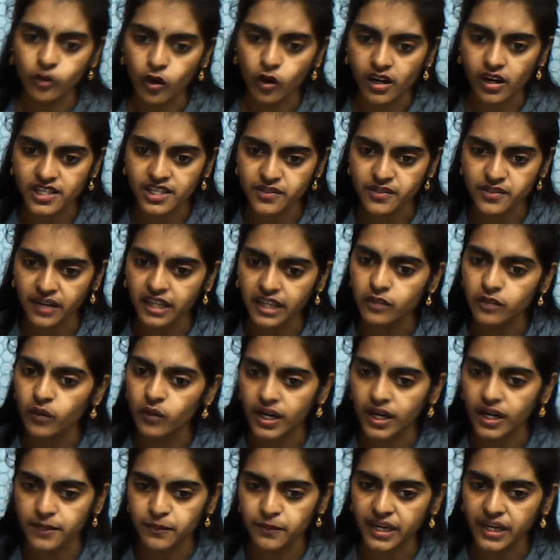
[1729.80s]
cos value
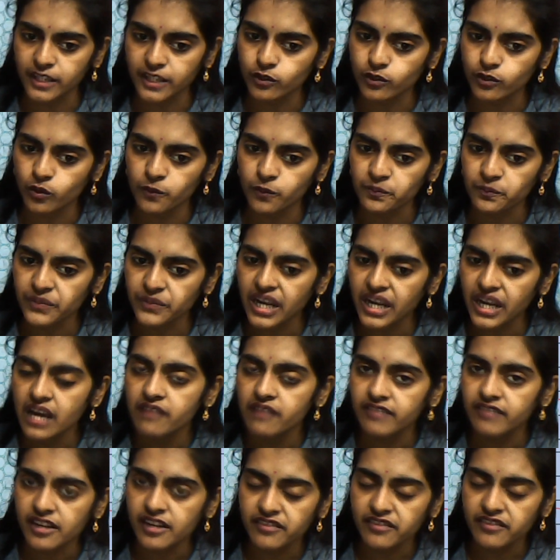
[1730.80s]
1 by 2?
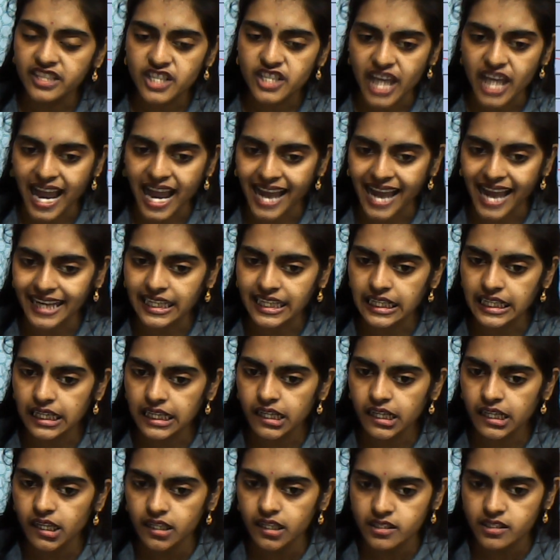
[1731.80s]
For which angle?
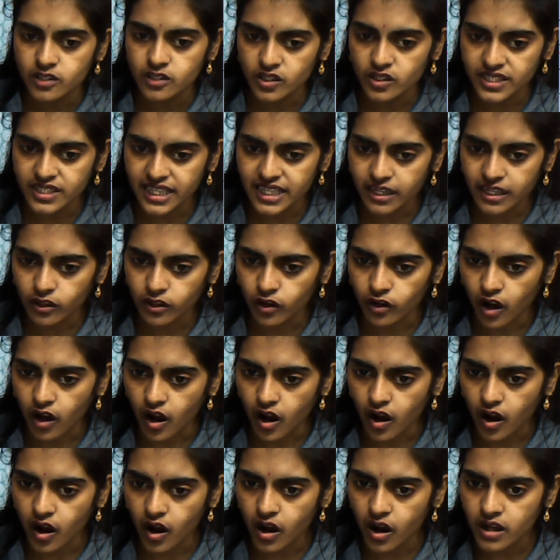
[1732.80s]
So see,
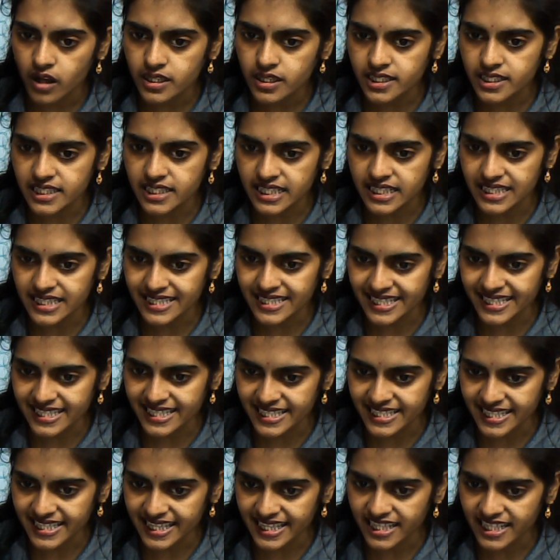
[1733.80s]
cos
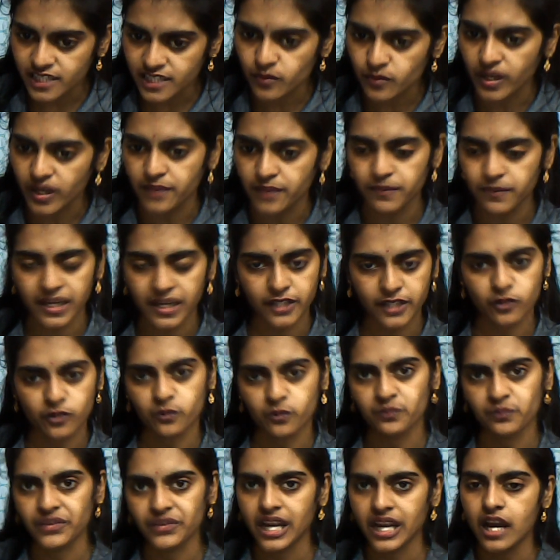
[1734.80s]
60 is 1 by 2.
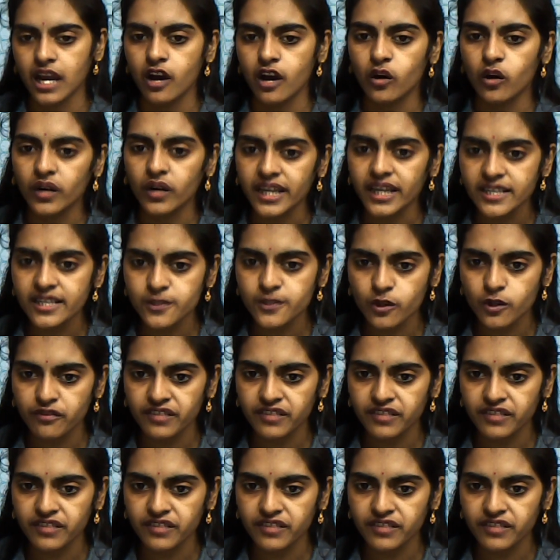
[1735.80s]
Okay, so